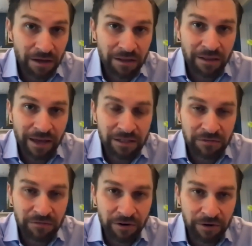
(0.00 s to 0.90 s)
that's a
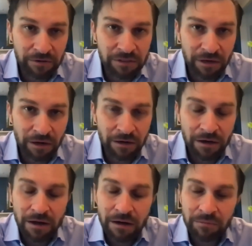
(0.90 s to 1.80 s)
very good start.
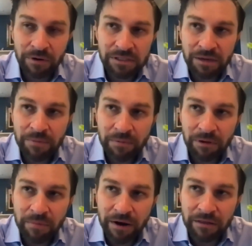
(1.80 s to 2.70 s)
But some people are
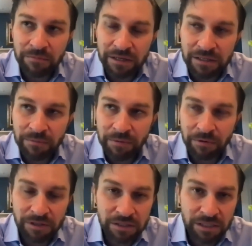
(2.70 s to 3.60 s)
better than me. Some people
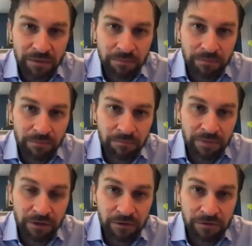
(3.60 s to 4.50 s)
can skip
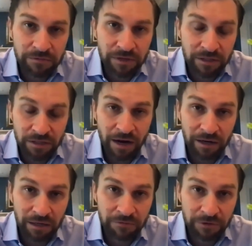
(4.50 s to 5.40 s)
meals
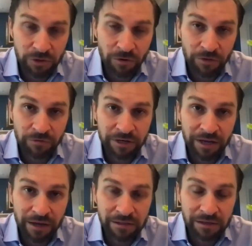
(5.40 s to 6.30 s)
entirely for two or three
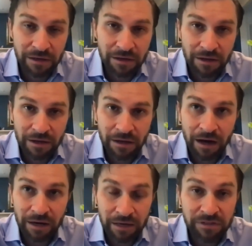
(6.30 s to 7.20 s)
days.
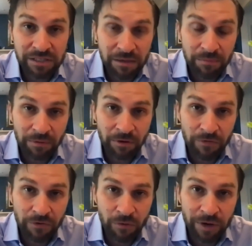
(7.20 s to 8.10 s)
Uh, even some people go
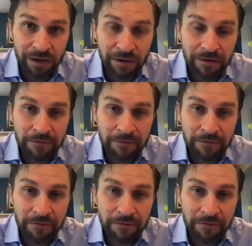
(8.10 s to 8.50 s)
for a week,